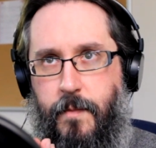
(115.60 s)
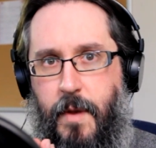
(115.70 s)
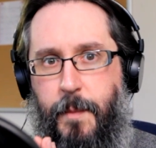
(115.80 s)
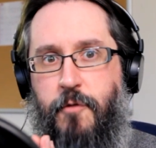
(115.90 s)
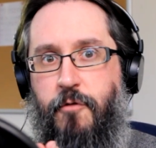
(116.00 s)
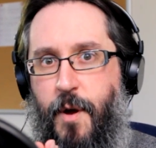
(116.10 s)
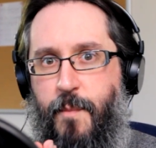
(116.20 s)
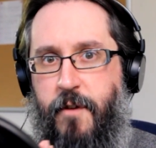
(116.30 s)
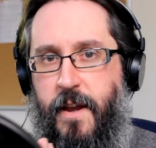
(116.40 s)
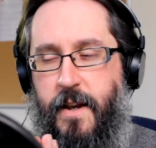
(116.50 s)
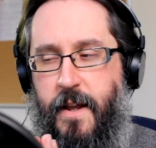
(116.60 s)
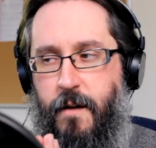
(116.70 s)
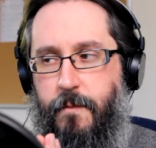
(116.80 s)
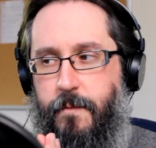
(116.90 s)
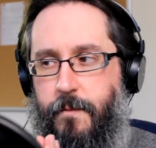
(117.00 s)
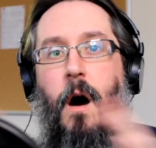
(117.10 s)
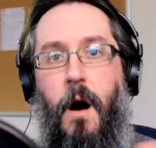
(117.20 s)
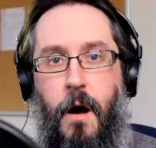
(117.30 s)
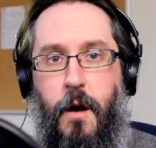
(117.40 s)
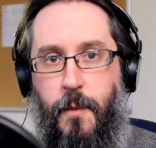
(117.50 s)
let me try and break it down.
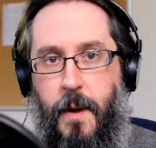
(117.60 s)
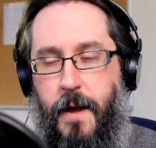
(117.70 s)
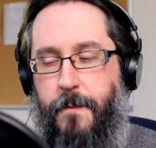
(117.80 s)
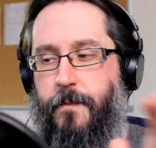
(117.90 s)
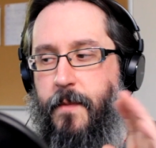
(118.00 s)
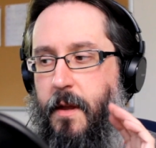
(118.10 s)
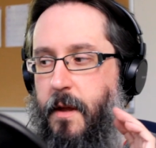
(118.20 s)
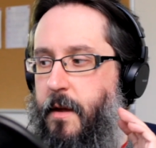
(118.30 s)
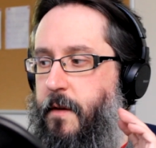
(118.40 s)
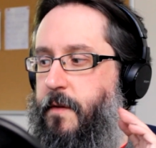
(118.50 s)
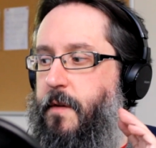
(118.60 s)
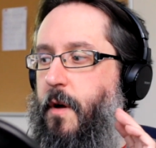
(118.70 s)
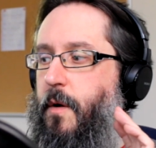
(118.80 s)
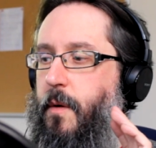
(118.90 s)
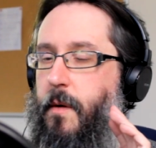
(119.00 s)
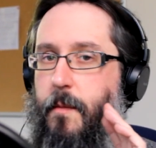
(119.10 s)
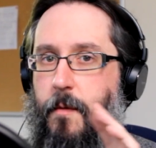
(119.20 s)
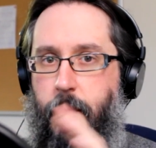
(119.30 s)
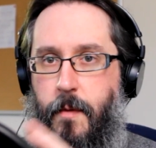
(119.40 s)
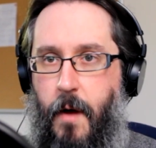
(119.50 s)
Hardware. So
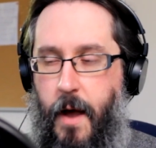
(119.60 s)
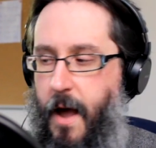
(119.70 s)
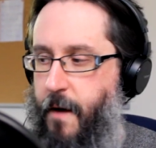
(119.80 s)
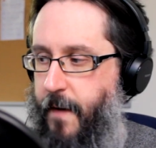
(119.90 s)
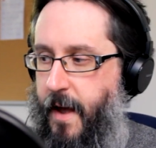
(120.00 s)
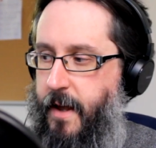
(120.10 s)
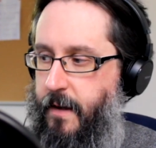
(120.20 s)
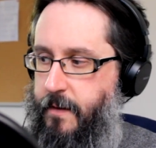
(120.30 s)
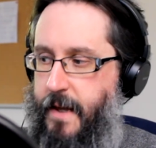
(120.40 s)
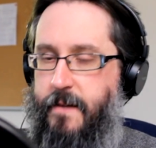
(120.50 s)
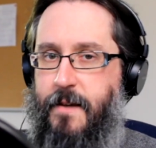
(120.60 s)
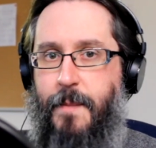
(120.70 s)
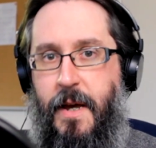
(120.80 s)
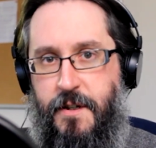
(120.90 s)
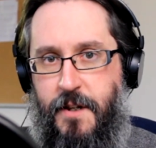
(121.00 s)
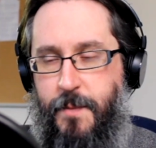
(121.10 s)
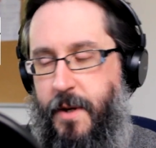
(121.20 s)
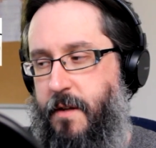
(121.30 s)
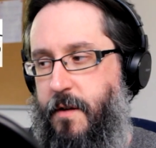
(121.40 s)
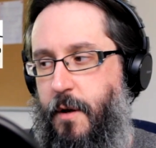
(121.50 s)
I have a Tascam
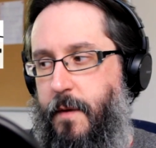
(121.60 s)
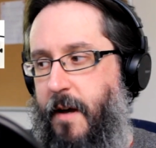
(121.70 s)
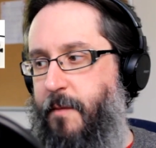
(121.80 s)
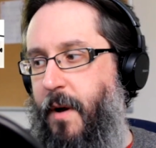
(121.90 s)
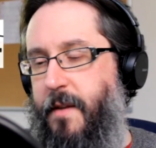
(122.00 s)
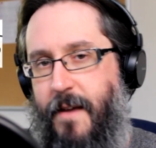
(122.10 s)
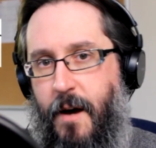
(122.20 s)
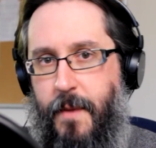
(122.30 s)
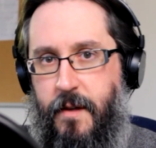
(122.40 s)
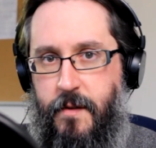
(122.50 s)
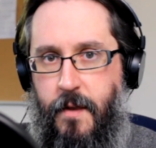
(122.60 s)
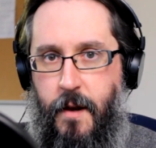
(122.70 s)
HD-P2. That is my sound mixer